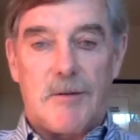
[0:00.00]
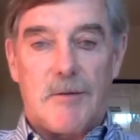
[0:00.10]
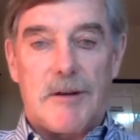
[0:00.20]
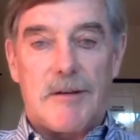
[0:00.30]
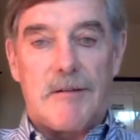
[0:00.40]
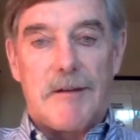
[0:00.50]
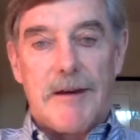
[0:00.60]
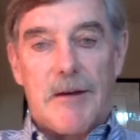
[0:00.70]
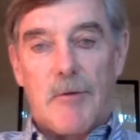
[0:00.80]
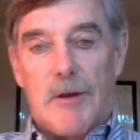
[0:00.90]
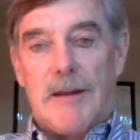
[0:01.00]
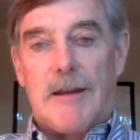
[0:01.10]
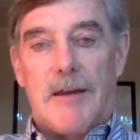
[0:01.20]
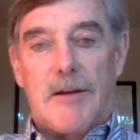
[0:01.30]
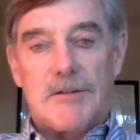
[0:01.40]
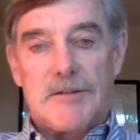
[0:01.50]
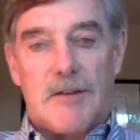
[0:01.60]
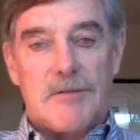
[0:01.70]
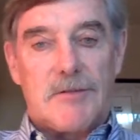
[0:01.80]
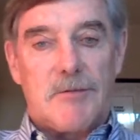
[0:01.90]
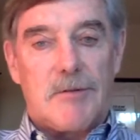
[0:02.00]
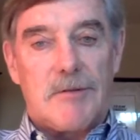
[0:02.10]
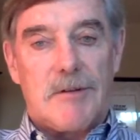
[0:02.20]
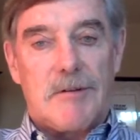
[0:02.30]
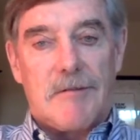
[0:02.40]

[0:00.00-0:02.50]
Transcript: So we can really lend ourselves to